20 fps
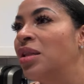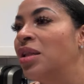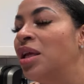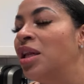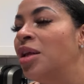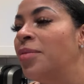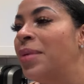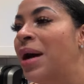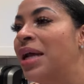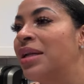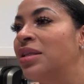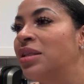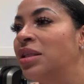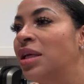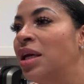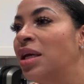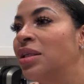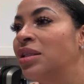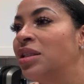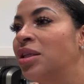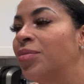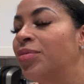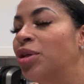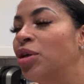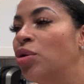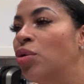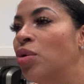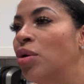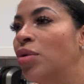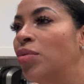anybody saying something
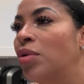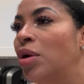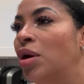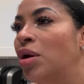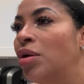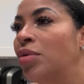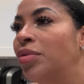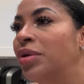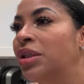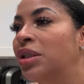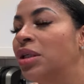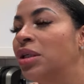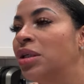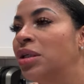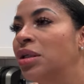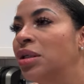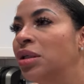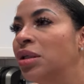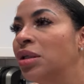going wrong with the